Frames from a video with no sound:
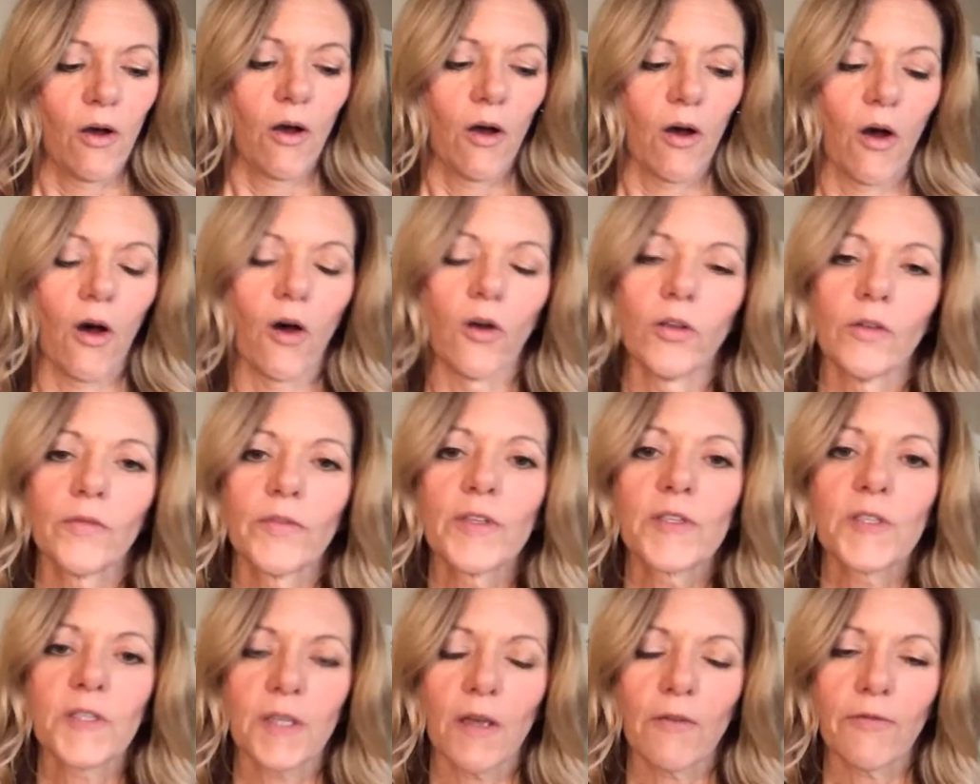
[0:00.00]
All of the
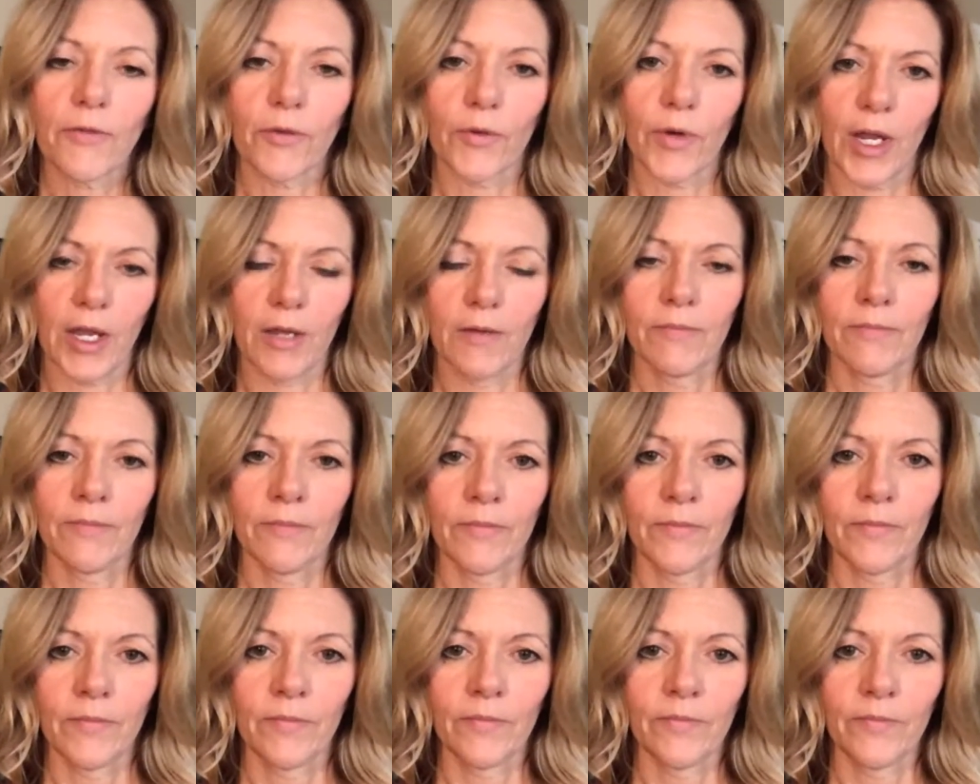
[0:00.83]
suffering
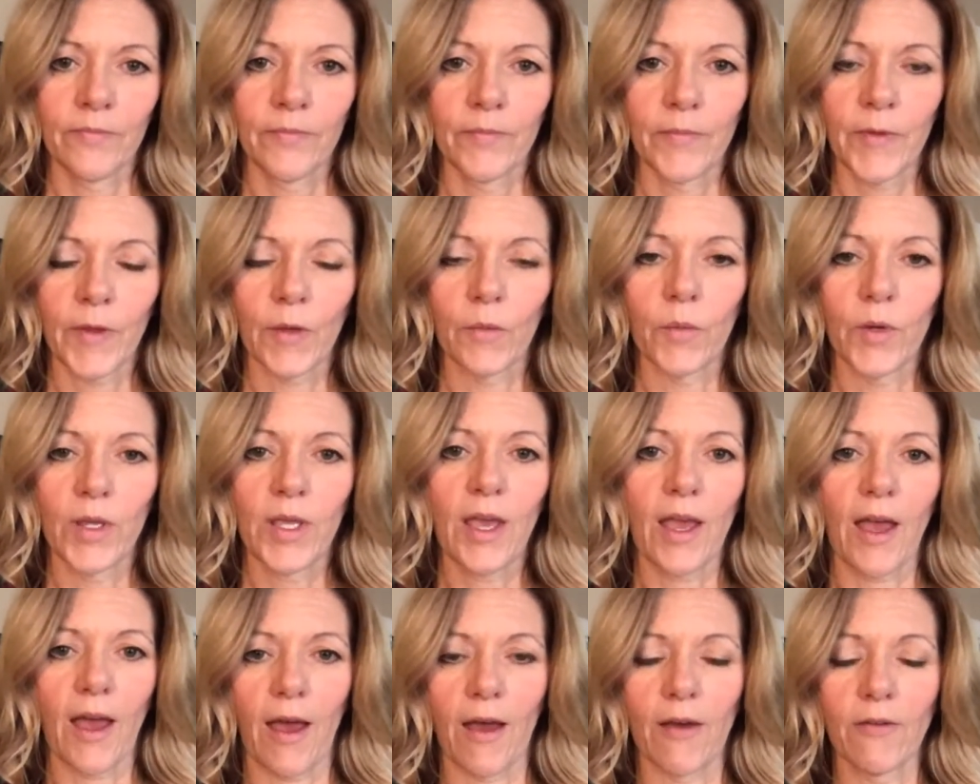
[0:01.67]
that we
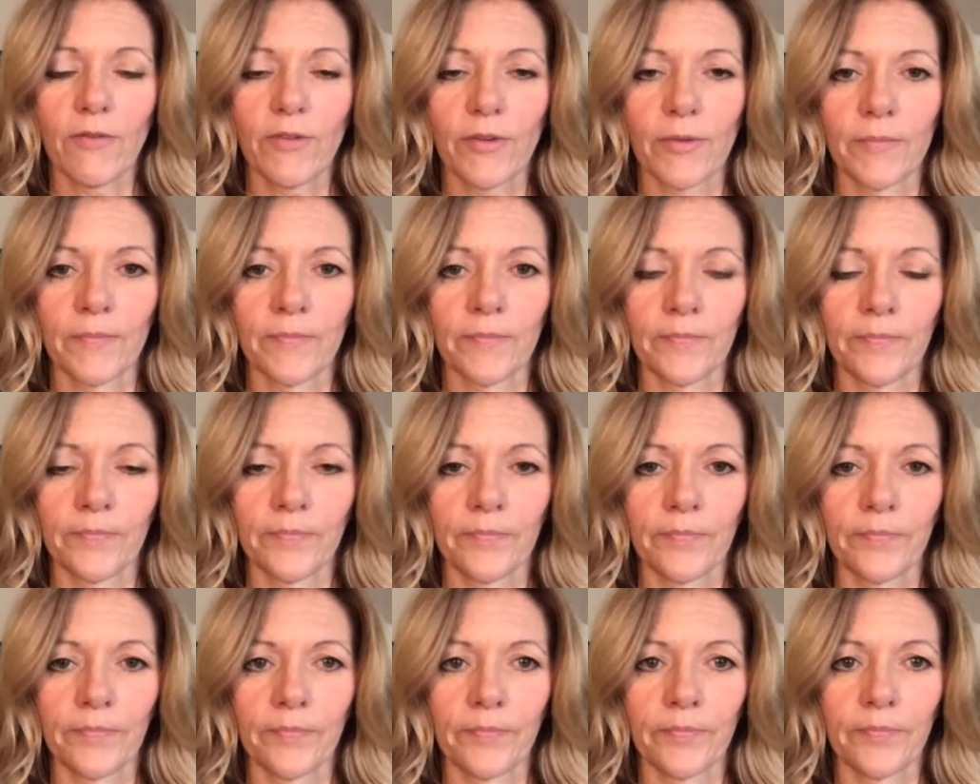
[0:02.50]
have
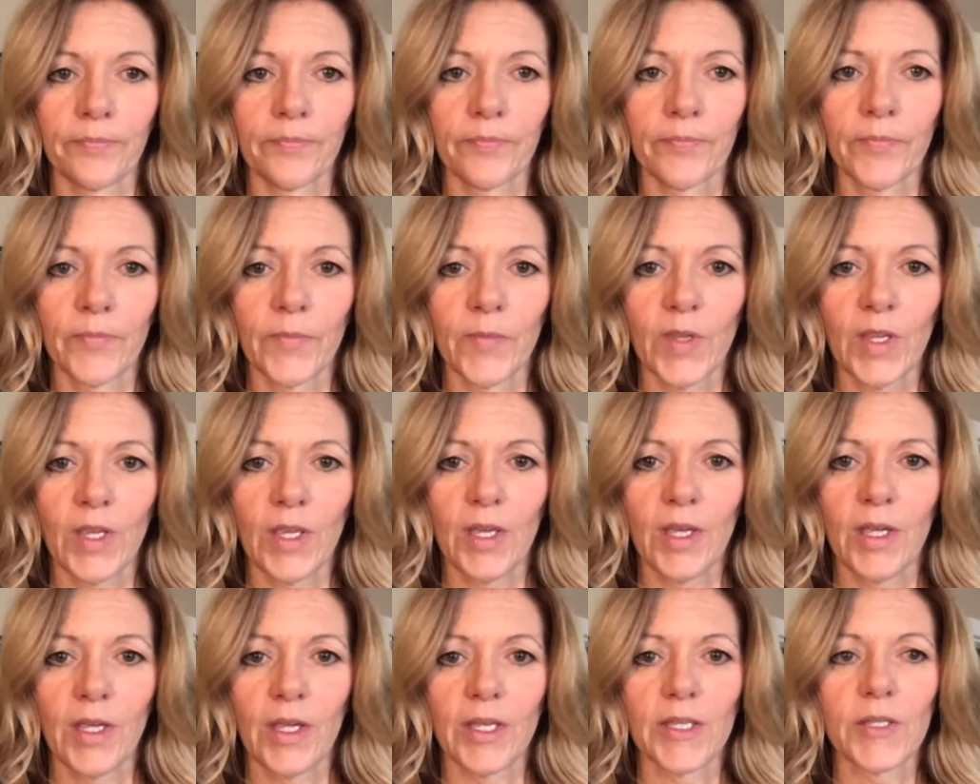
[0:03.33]

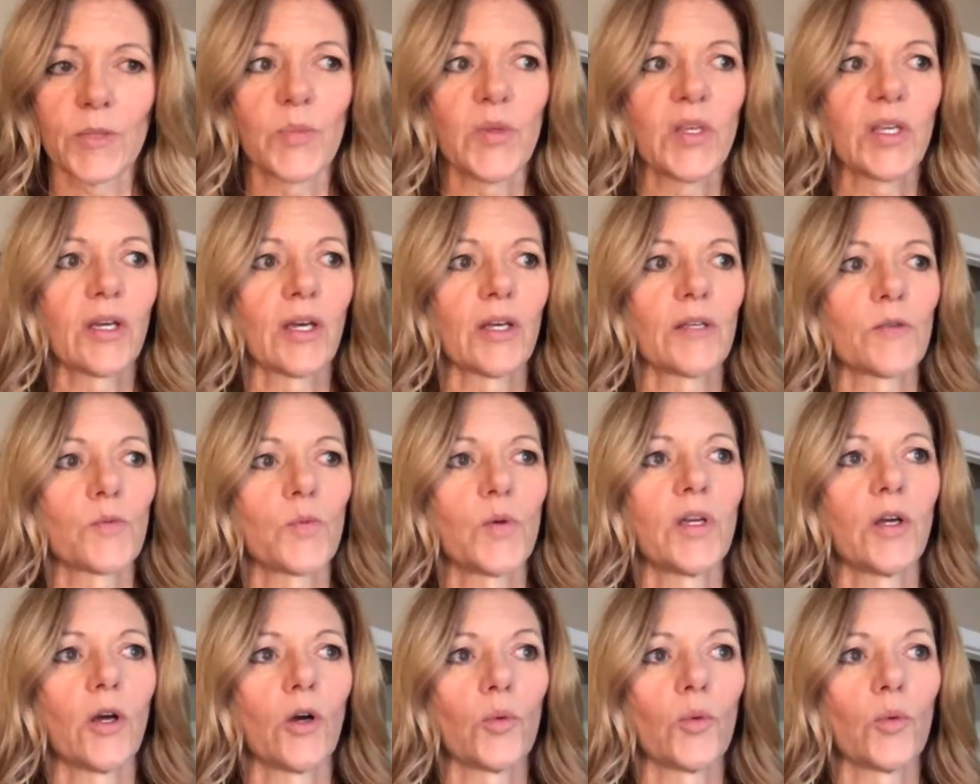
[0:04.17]
is because we are